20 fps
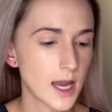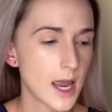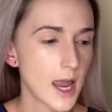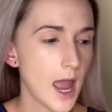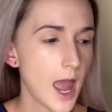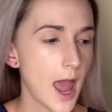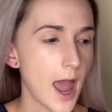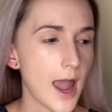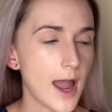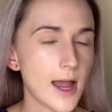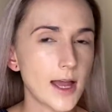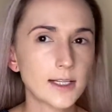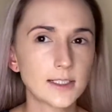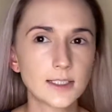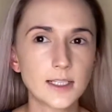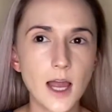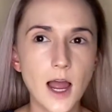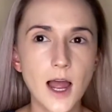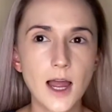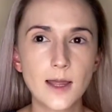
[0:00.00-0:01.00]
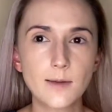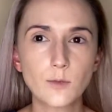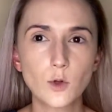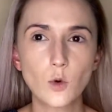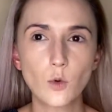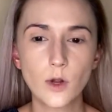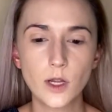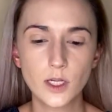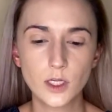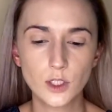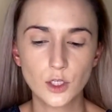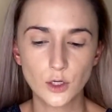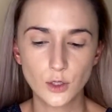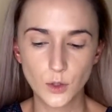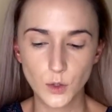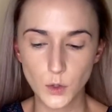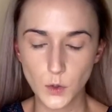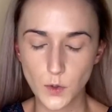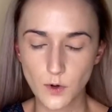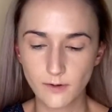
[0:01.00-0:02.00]
and I'm going
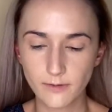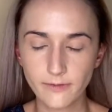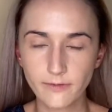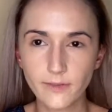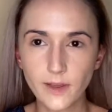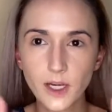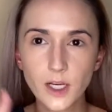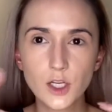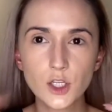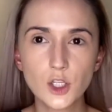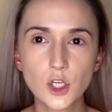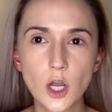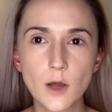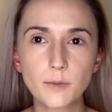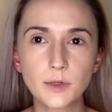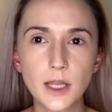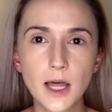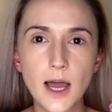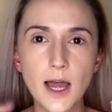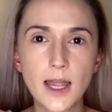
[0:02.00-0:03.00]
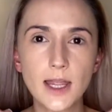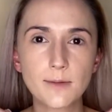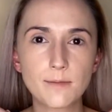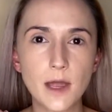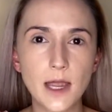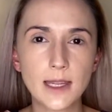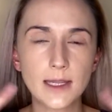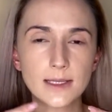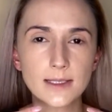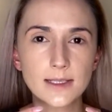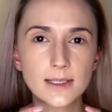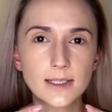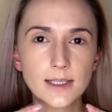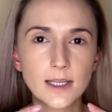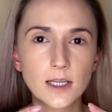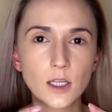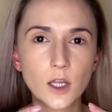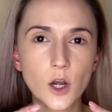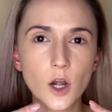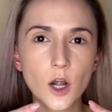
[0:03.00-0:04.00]
to finish applying my
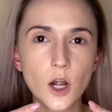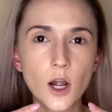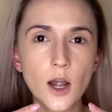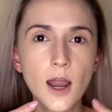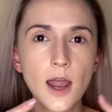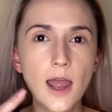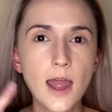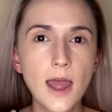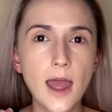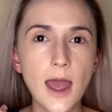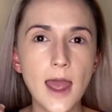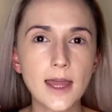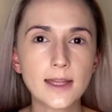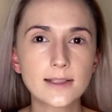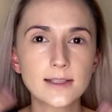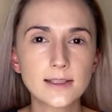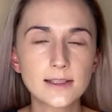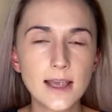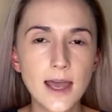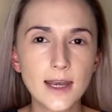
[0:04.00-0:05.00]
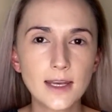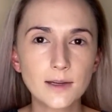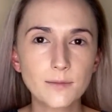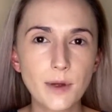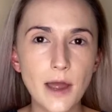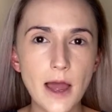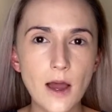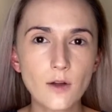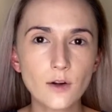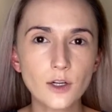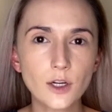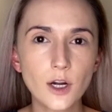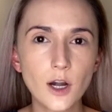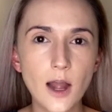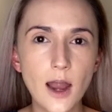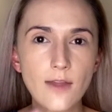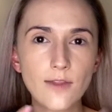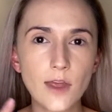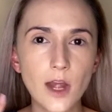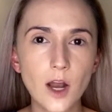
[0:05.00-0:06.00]
concealer and setting powder,
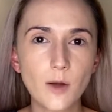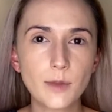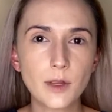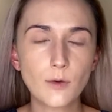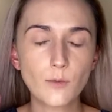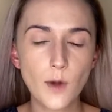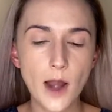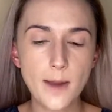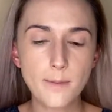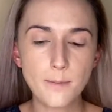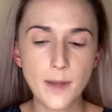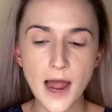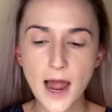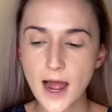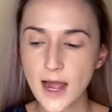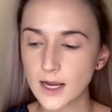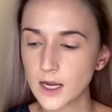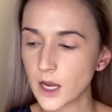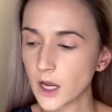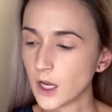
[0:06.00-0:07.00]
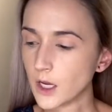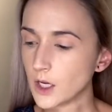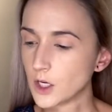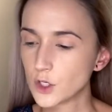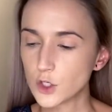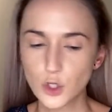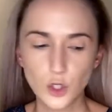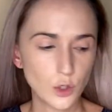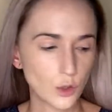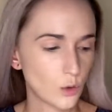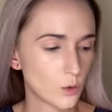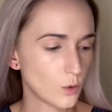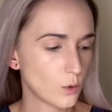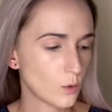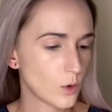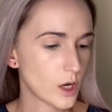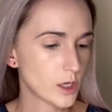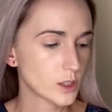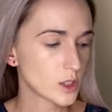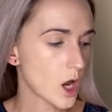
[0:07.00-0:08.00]
and then I'll be right back
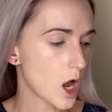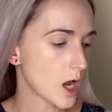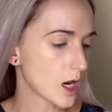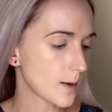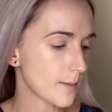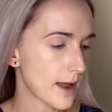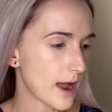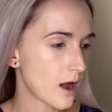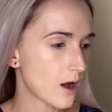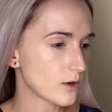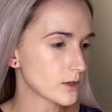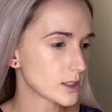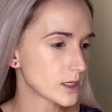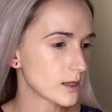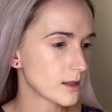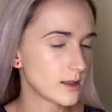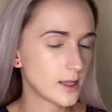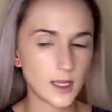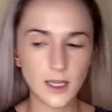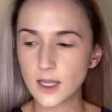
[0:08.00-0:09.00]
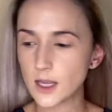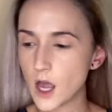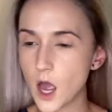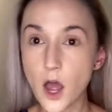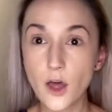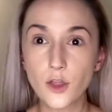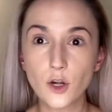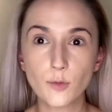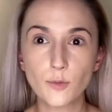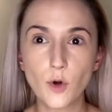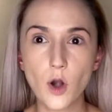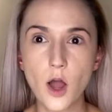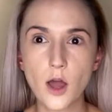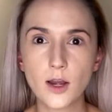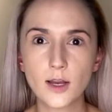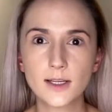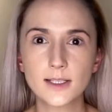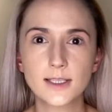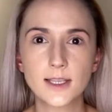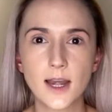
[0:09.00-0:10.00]
to talk about the other
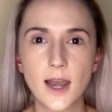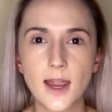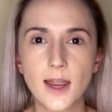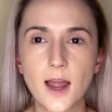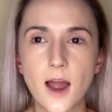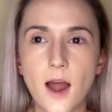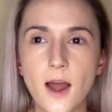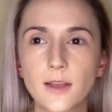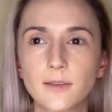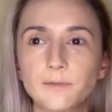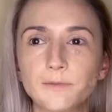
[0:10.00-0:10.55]
products that I got.